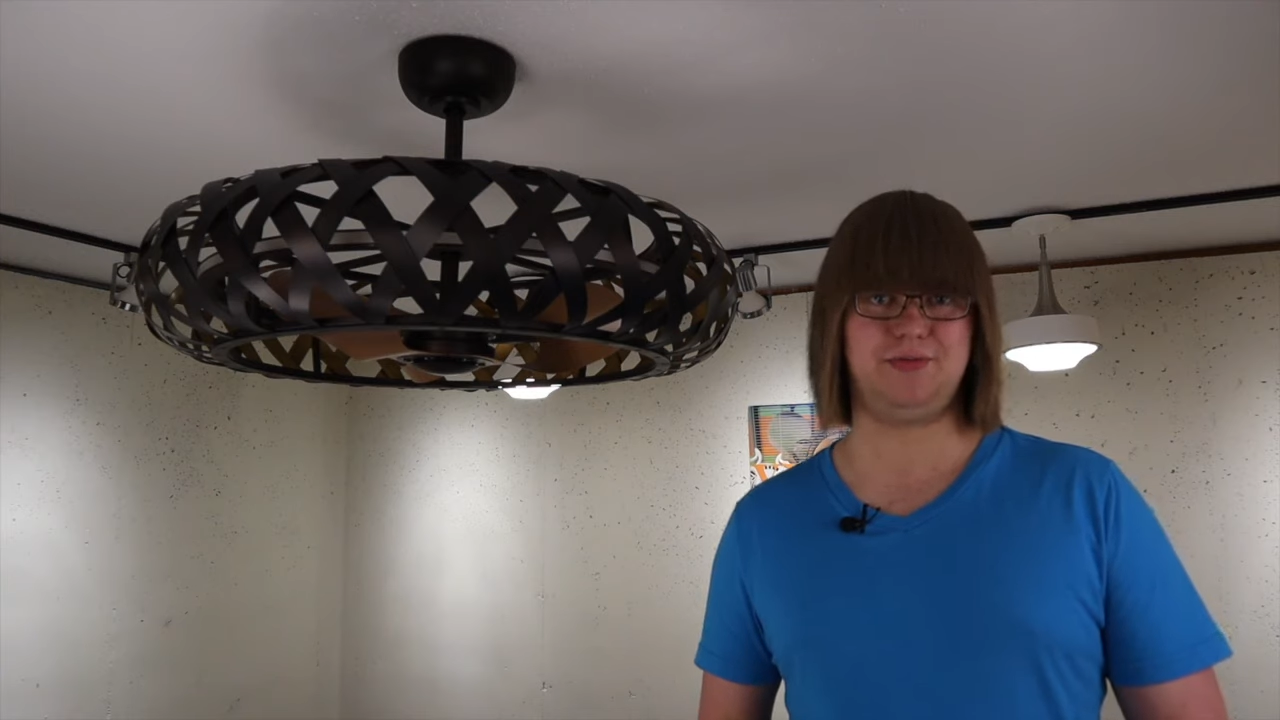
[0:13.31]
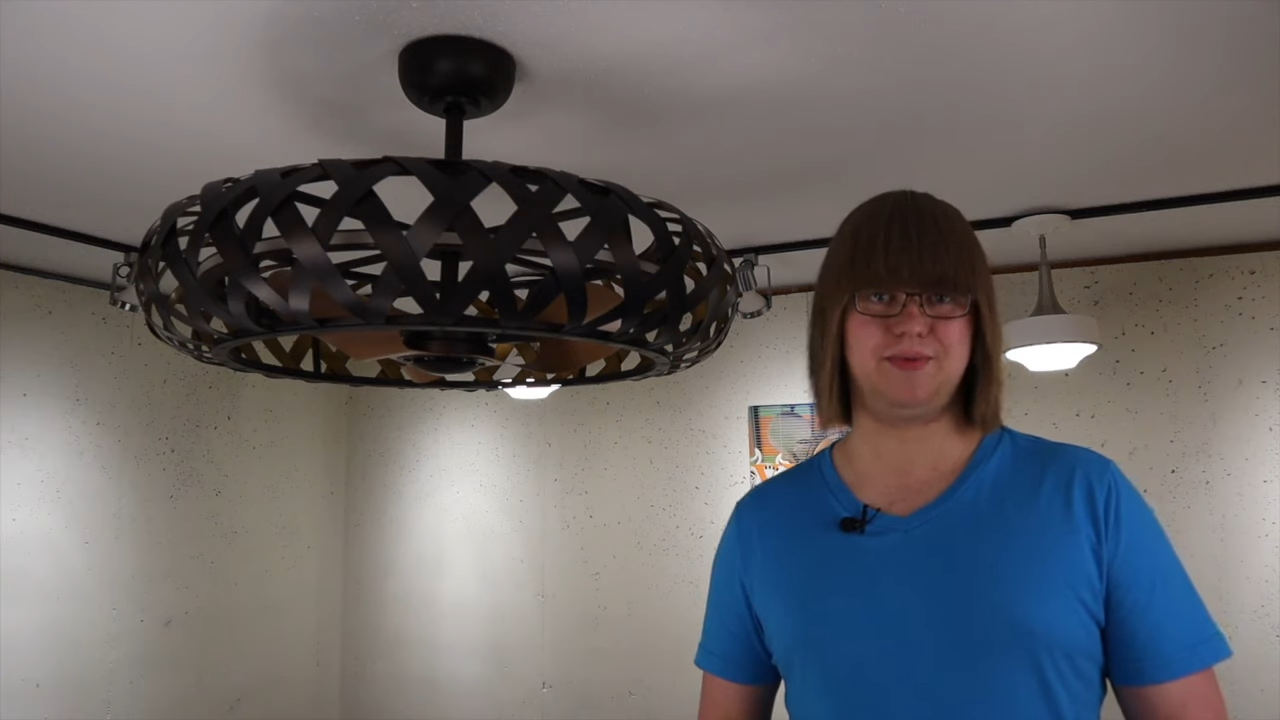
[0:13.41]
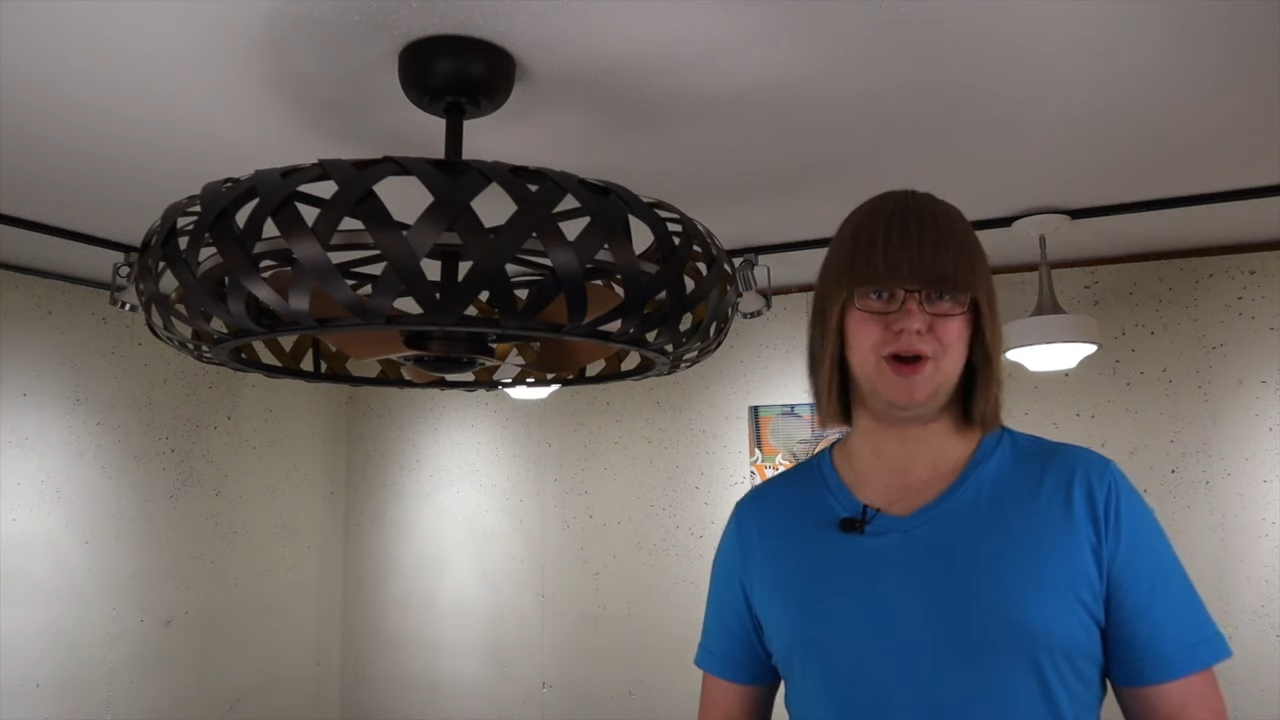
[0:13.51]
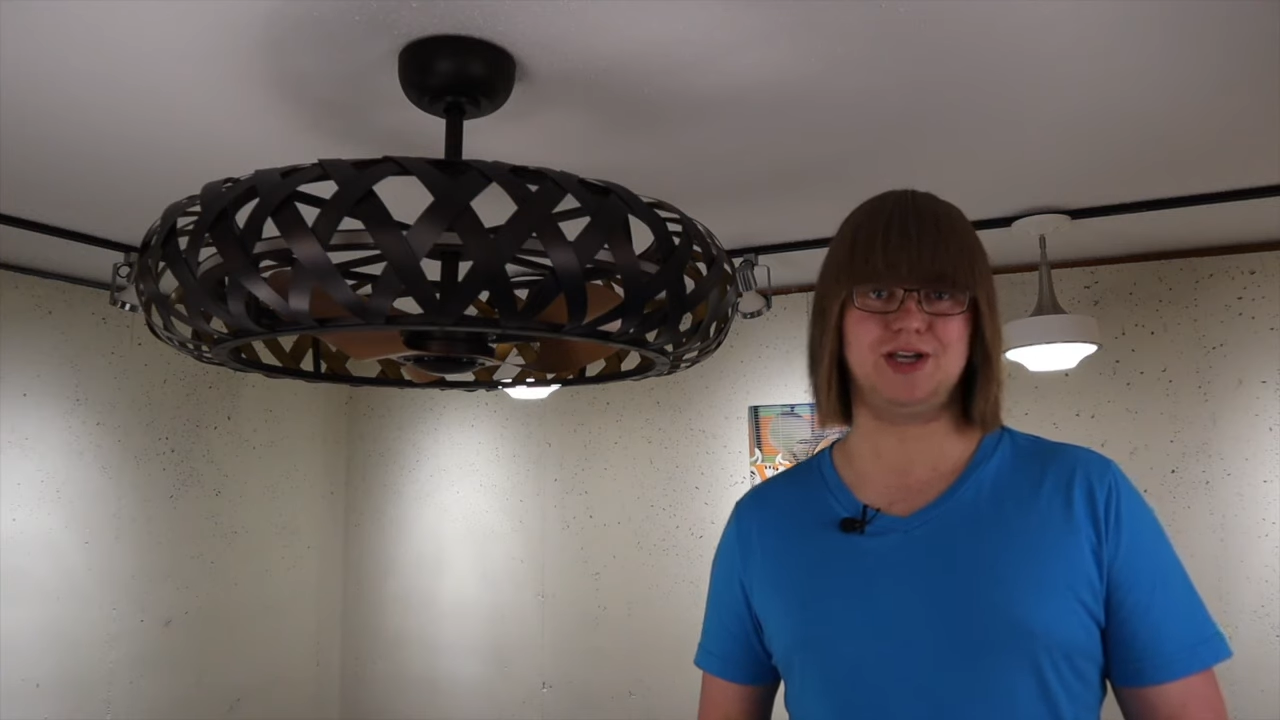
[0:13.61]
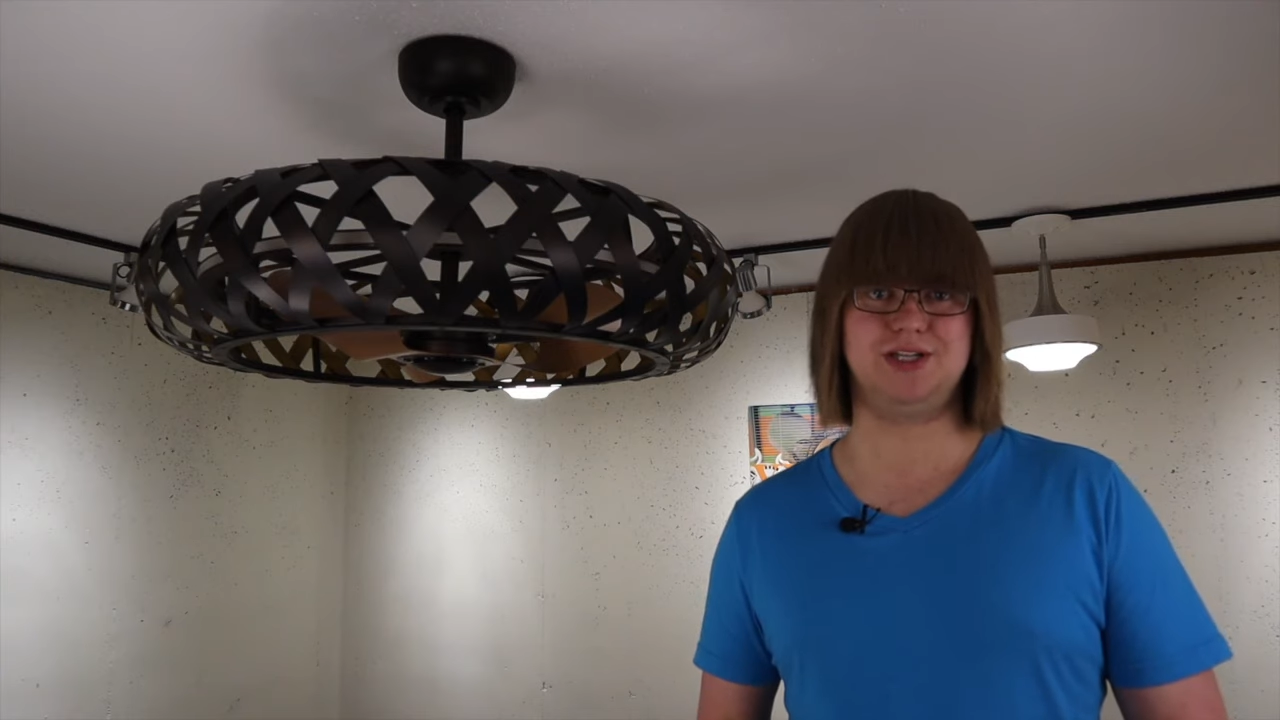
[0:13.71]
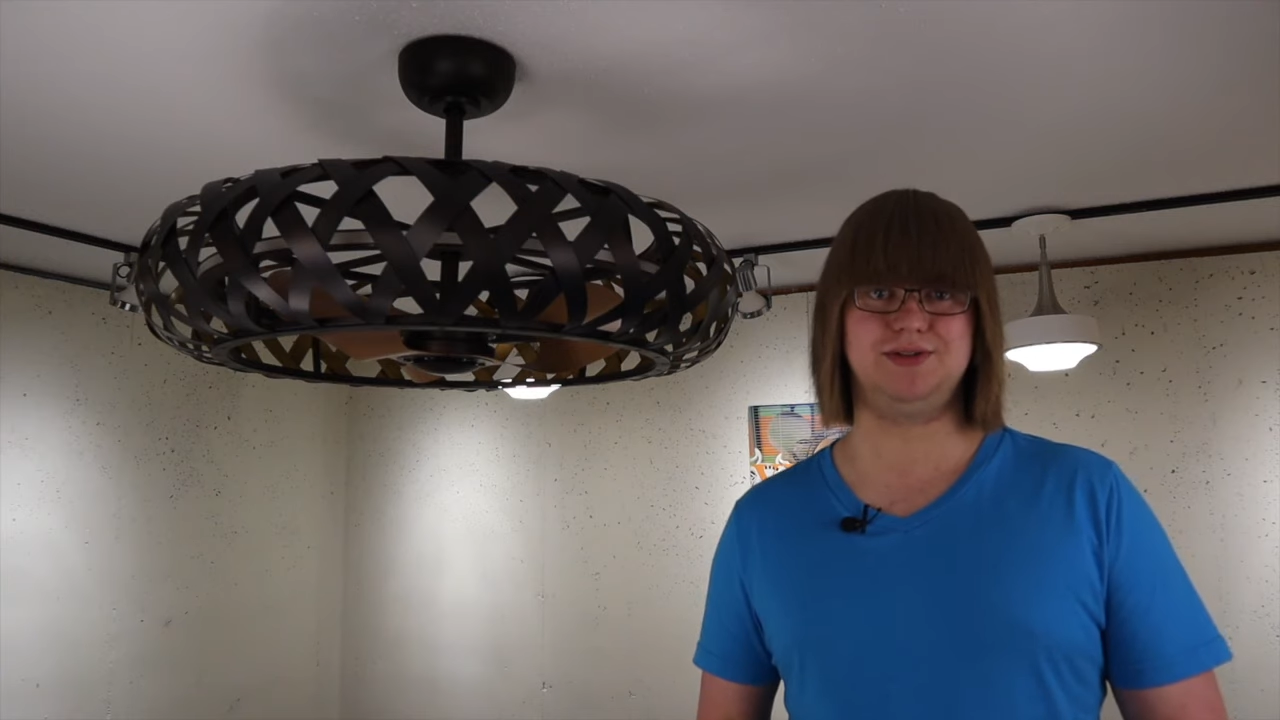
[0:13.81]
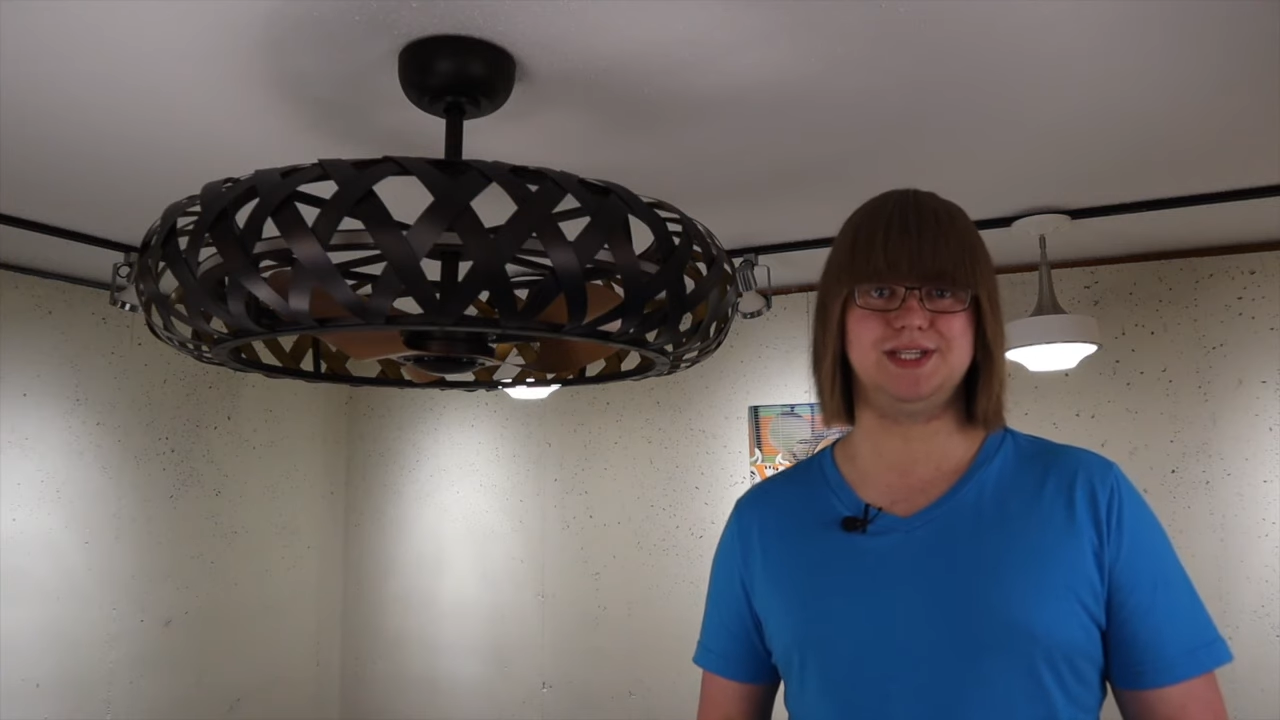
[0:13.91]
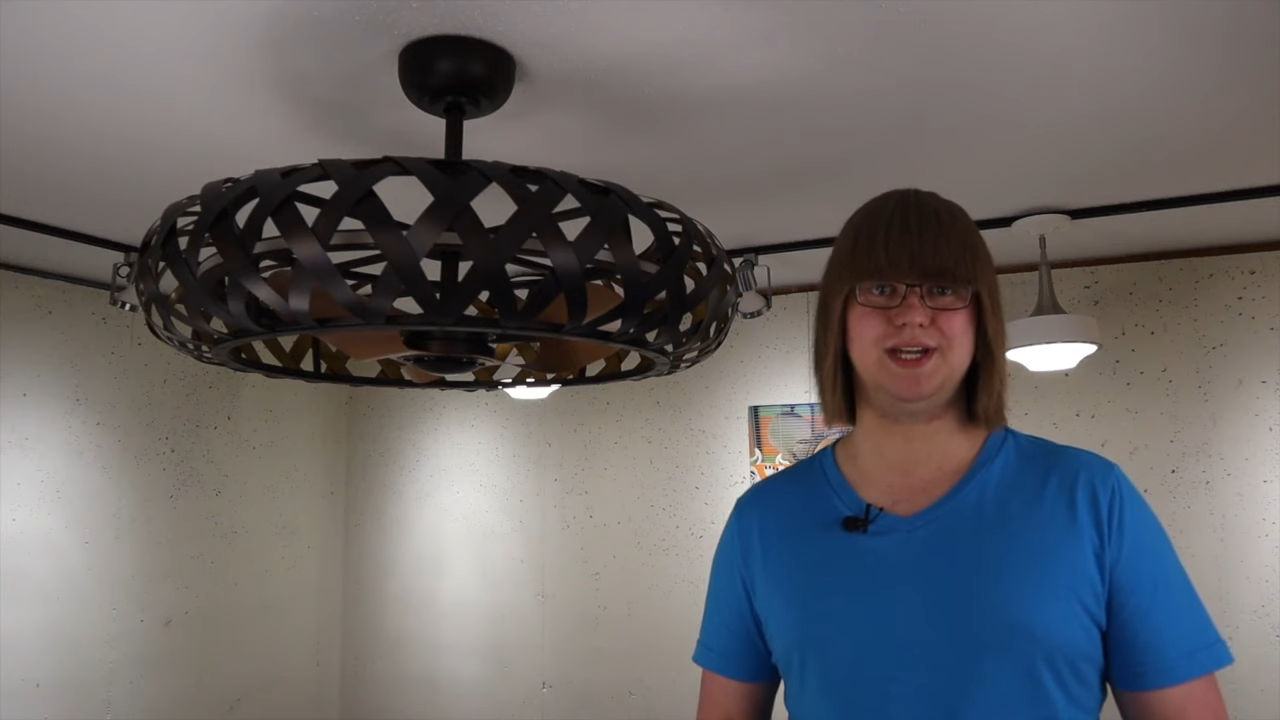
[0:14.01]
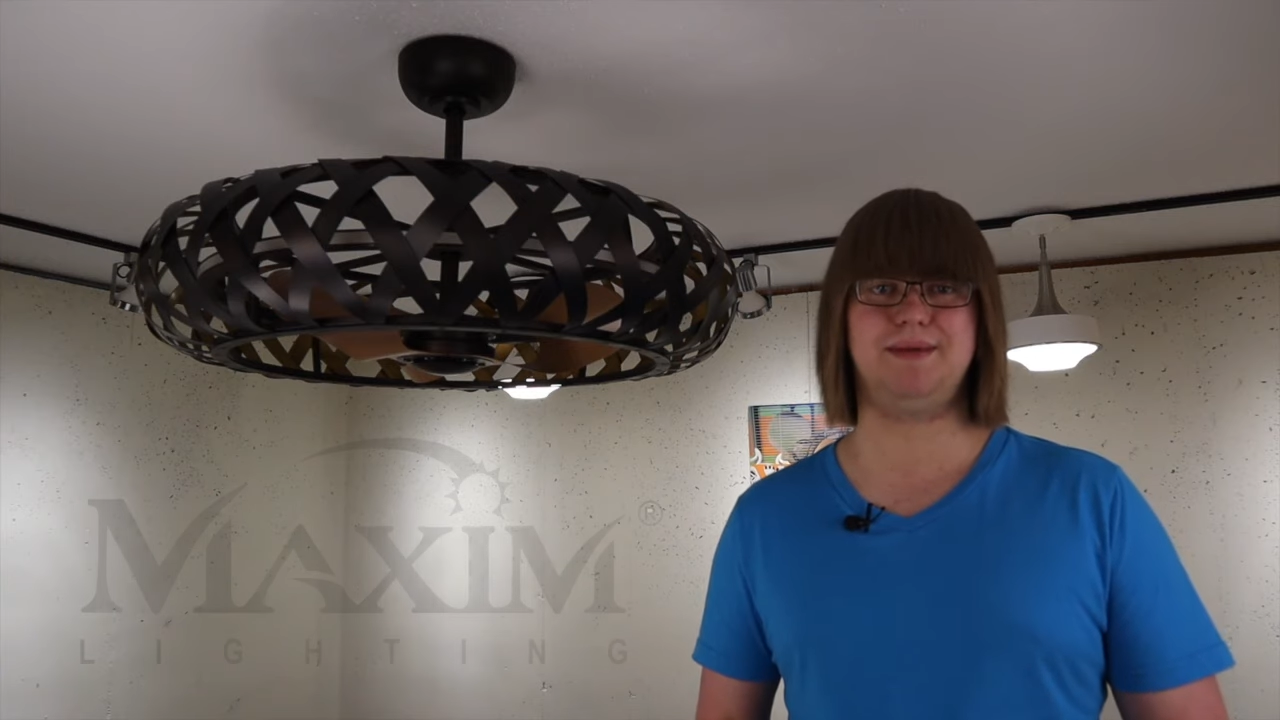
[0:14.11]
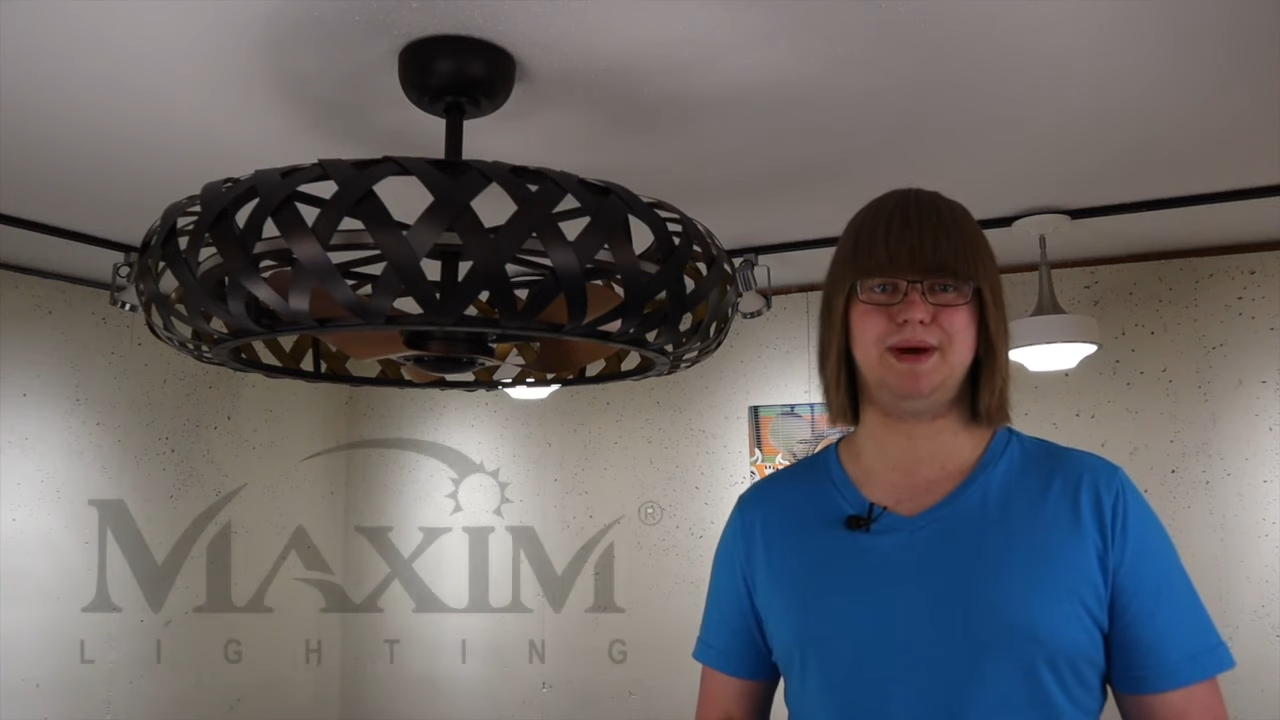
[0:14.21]
brought to you
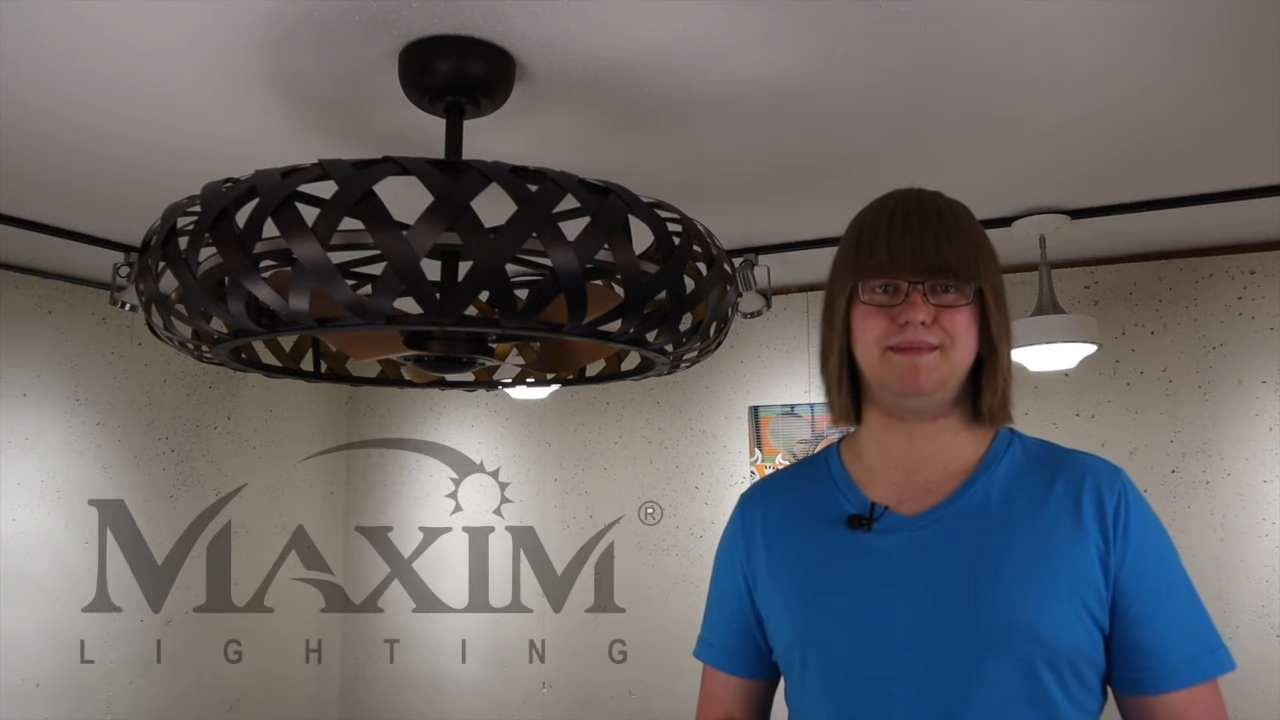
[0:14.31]
today by